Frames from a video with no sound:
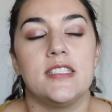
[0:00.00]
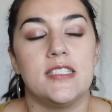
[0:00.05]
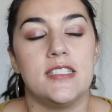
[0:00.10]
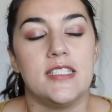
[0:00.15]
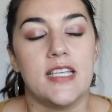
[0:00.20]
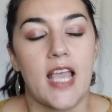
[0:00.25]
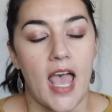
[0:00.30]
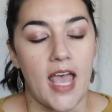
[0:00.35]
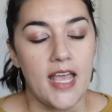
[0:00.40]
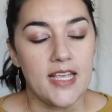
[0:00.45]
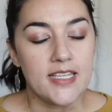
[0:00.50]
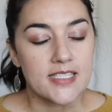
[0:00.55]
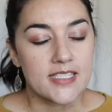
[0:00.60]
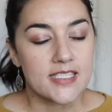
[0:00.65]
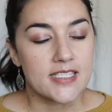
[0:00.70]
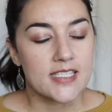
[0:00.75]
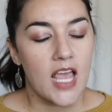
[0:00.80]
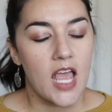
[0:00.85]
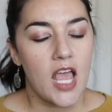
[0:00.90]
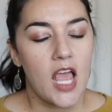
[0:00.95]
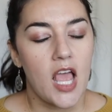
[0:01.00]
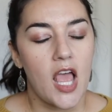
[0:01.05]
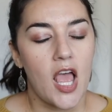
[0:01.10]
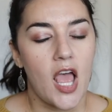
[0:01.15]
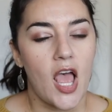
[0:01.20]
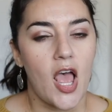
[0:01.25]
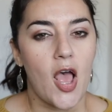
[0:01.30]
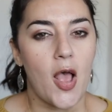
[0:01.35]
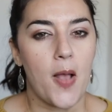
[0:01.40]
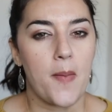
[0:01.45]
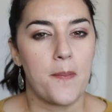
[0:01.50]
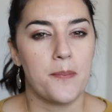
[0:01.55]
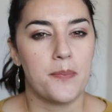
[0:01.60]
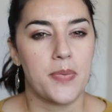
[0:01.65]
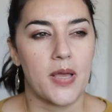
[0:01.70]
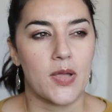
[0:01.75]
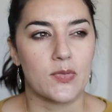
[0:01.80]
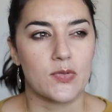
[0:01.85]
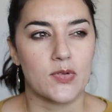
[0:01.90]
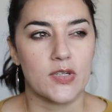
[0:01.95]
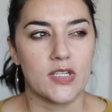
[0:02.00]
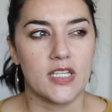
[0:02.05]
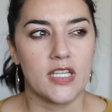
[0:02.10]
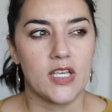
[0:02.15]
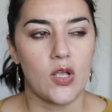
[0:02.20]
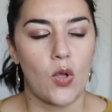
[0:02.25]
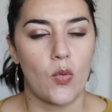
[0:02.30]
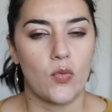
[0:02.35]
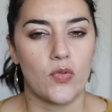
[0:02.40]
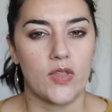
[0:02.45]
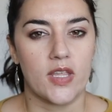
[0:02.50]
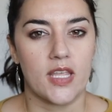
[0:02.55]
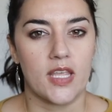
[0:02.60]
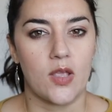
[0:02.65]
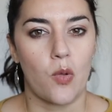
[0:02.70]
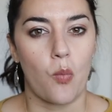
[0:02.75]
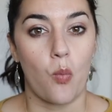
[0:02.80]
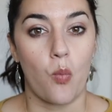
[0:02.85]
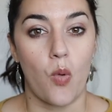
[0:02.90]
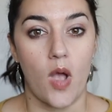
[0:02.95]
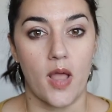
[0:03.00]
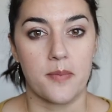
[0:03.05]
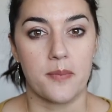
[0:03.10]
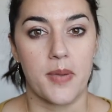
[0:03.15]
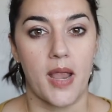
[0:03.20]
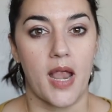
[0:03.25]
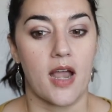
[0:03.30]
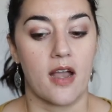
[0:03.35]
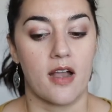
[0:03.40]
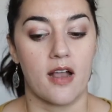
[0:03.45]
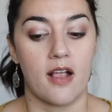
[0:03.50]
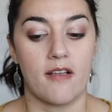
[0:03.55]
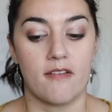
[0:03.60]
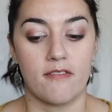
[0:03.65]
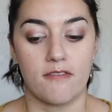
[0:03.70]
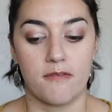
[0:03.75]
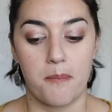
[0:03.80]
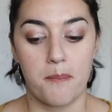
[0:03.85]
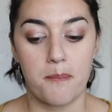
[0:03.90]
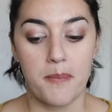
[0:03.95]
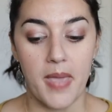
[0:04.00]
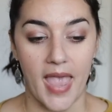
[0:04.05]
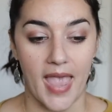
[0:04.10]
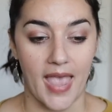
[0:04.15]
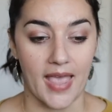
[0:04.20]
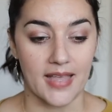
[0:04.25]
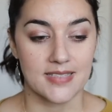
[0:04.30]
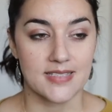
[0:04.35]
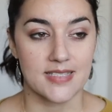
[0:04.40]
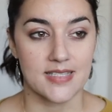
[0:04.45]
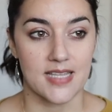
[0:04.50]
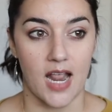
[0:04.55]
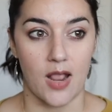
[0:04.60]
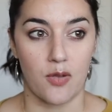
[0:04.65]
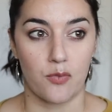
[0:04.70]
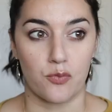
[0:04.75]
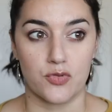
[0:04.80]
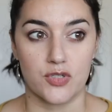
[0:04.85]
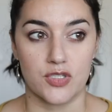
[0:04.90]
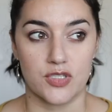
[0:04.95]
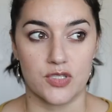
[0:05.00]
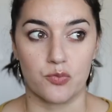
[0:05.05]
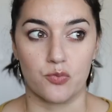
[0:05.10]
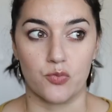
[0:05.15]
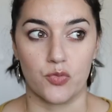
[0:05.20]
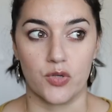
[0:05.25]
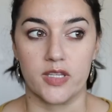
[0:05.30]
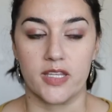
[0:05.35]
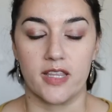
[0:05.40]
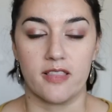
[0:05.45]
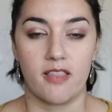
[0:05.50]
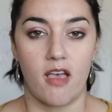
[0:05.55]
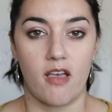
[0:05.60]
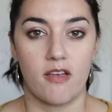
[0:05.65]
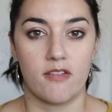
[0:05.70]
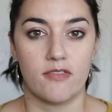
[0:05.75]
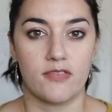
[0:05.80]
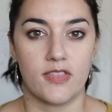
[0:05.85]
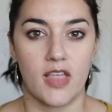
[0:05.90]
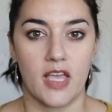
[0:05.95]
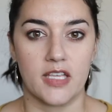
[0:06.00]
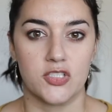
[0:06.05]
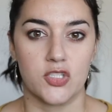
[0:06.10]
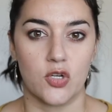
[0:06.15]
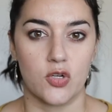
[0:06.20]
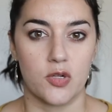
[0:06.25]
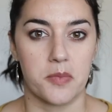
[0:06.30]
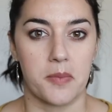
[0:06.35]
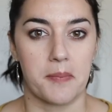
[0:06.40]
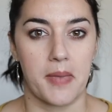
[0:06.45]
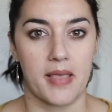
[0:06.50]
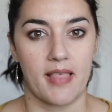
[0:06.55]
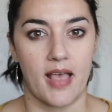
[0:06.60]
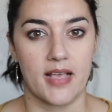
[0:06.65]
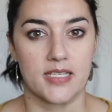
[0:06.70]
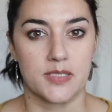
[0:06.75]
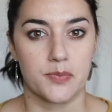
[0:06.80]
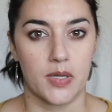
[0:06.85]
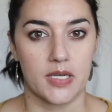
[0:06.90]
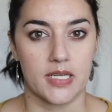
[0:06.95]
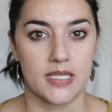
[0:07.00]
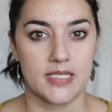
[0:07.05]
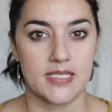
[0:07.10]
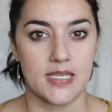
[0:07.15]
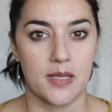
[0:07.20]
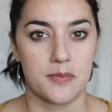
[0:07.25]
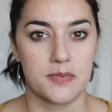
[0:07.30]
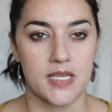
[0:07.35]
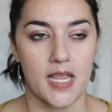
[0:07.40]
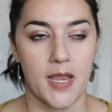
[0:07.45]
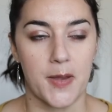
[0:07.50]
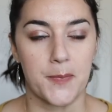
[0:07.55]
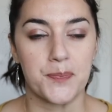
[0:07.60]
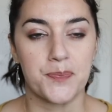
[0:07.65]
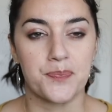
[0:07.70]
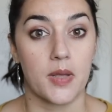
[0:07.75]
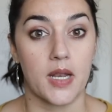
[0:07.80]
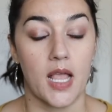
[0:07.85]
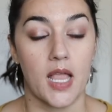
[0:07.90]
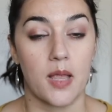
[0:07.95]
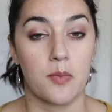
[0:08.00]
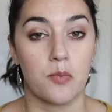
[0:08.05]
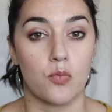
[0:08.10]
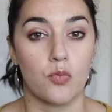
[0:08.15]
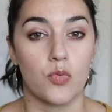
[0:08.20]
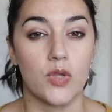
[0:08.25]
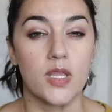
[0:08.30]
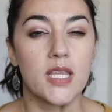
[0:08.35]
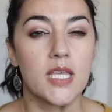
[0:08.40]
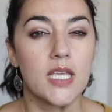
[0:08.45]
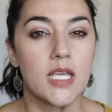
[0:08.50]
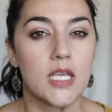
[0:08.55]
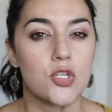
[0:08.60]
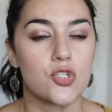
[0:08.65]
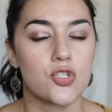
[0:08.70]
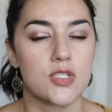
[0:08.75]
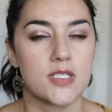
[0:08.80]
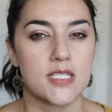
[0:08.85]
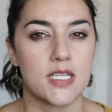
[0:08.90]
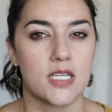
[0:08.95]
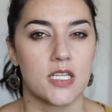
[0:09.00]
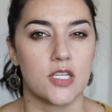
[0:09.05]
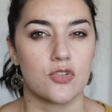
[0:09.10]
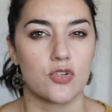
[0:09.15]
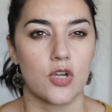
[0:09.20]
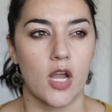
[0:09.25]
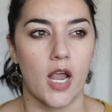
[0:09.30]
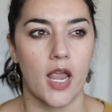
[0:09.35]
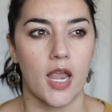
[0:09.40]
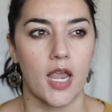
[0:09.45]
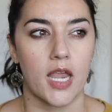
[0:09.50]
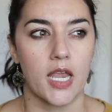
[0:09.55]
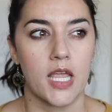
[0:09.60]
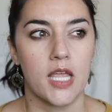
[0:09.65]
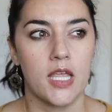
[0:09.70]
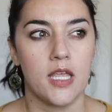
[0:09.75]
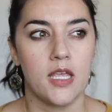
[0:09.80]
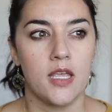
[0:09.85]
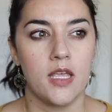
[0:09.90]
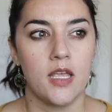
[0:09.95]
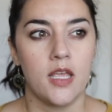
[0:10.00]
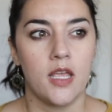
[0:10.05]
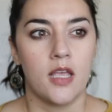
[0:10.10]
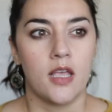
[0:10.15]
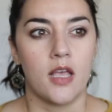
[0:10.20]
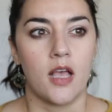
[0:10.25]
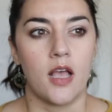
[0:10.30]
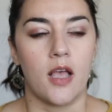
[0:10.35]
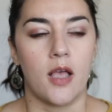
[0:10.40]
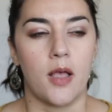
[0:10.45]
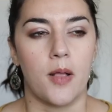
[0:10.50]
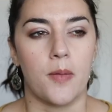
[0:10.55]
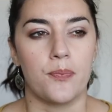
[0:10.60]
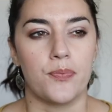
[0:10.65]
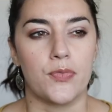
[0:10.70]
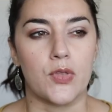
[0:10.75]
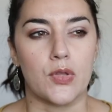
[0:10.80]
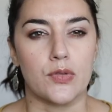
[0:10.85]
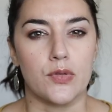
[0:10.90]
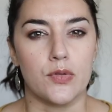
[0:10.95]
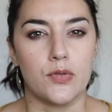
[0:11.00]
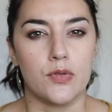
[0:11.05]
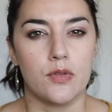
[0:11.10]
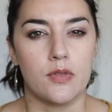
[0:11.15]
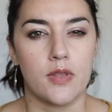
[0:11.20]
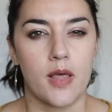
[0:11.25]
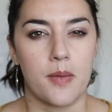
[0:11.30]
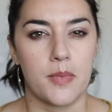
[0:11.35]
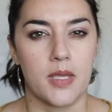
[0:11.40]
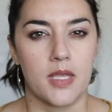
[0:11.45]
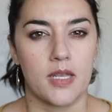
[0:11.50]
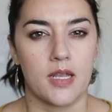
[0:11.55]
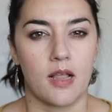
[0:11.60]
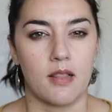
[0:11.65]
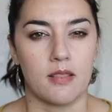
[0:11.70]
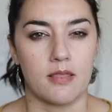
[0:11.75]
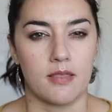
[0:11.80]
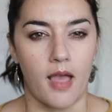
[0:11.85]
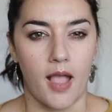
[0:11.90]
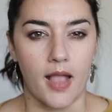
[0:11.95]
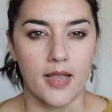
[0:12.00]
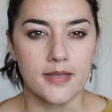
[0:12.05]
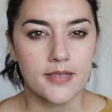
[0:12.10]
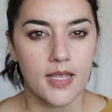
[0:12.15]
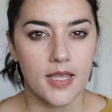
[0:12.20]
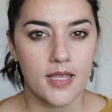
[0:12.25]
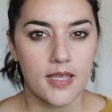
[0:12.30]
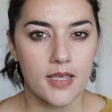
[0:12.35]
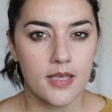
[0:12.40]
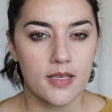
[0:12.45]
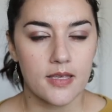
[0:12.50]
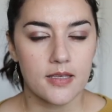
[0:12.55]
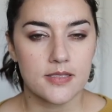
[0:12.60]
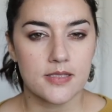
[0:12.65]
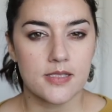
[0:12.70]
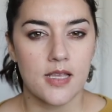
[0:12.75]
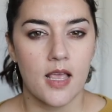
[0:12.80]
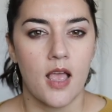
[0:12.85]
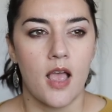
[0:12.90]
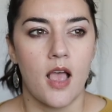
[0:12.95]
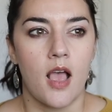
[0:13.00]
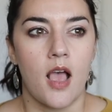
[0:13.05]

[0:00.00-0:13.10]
Yes, um, but really only one pair of pants that I just really loved. I showed them in my last pregnancy update, but I am really interested in trying um, the Lululemon Align leggings